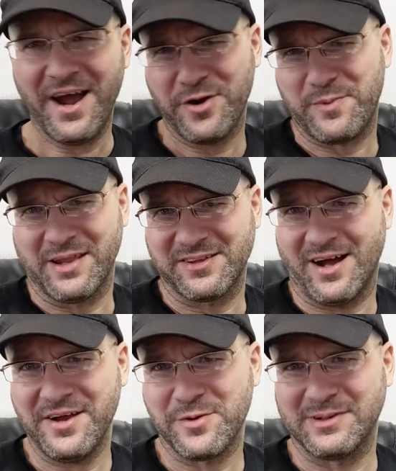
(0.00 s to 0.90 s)
I know
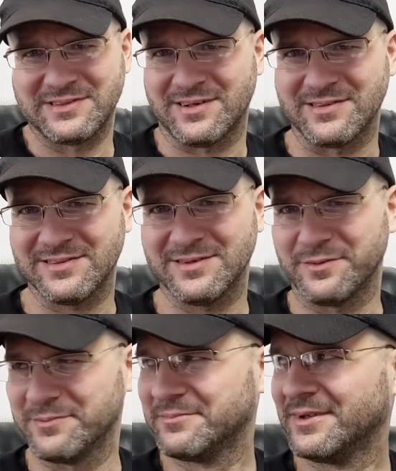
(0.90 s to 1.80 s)
myself. I know my songs. I
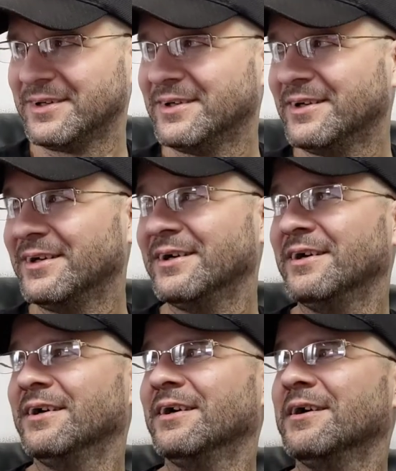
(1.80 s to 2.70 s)
know
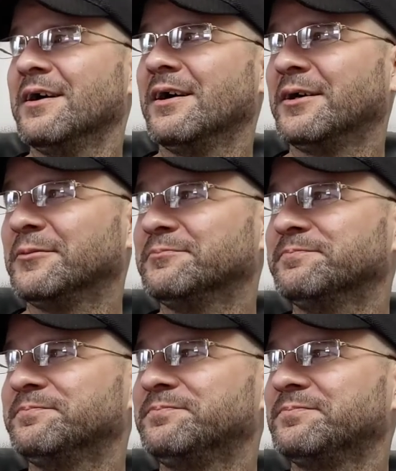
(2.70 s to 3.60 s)
them.
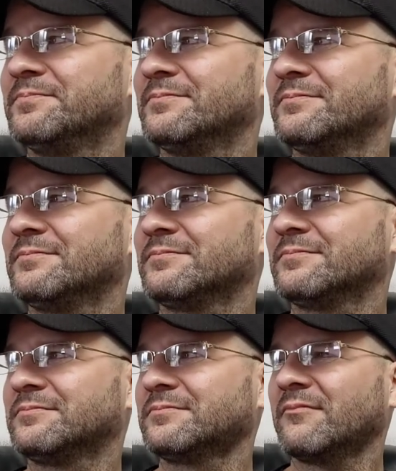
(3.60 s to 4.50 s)
Um,
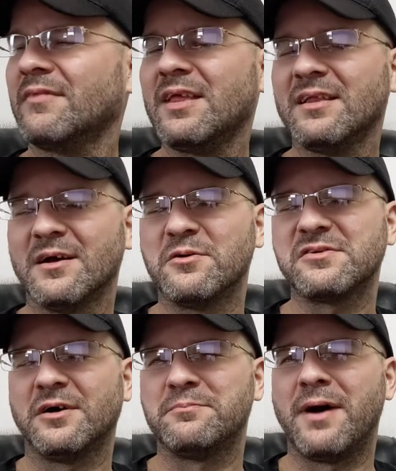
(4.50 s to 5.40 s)

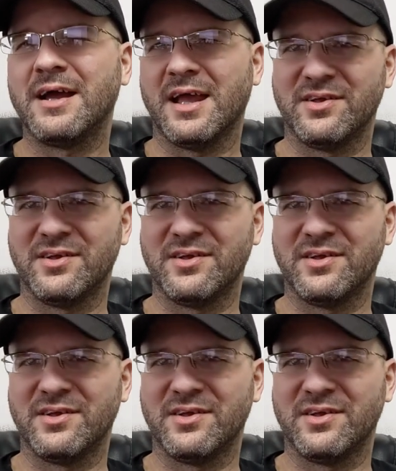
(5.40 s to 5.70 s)
it's called My